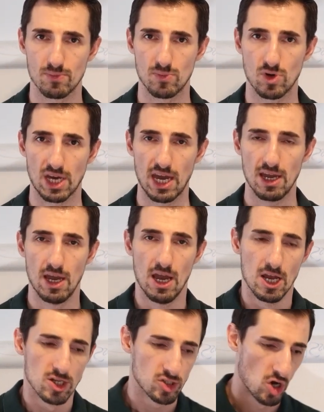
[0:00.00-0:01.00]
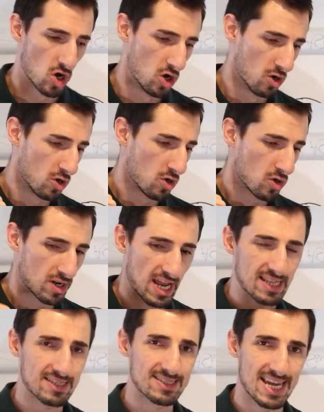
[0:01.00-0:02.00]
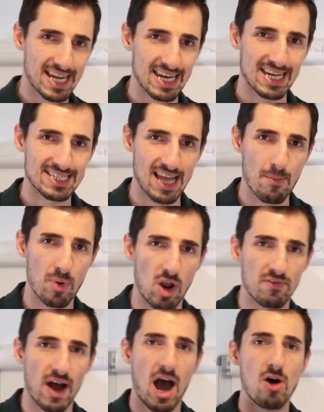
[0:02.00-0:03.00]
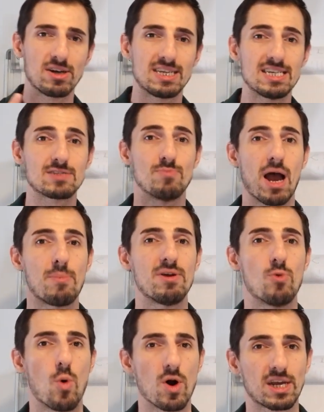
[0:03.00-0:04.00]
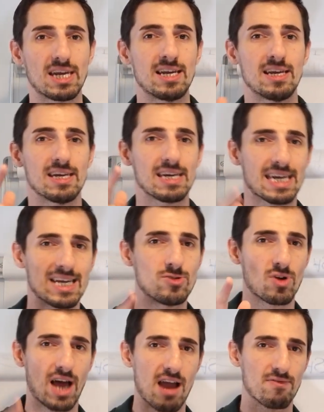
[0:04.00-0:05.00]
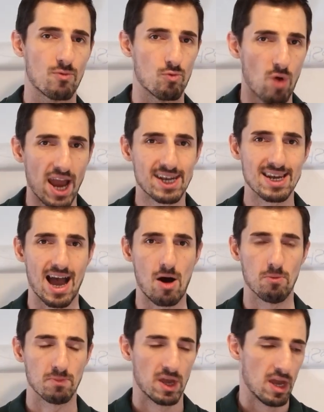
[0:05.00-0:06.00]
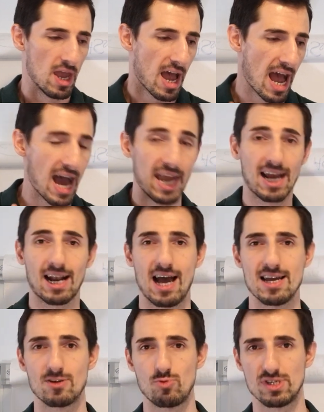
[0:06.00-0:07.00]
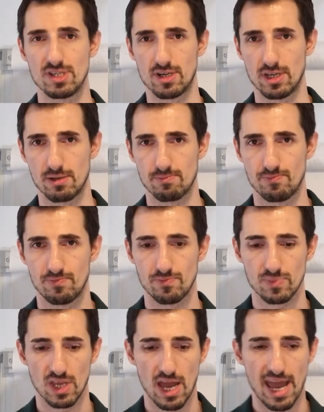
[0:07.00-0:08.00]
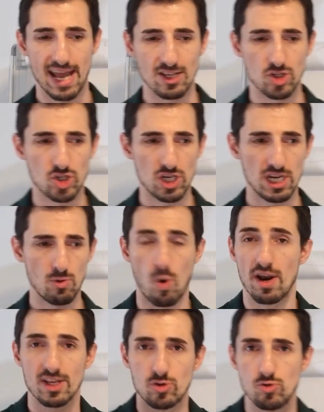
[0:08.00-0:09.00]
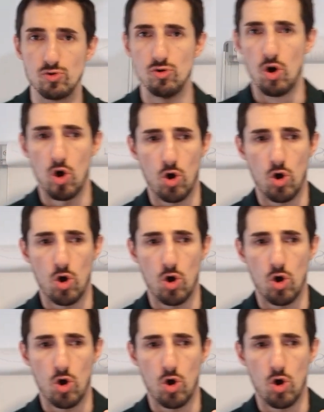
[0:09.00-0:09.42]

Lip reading: okay? So let's take an example of how this might be working in your life right now. I had a client recently, and she wanted to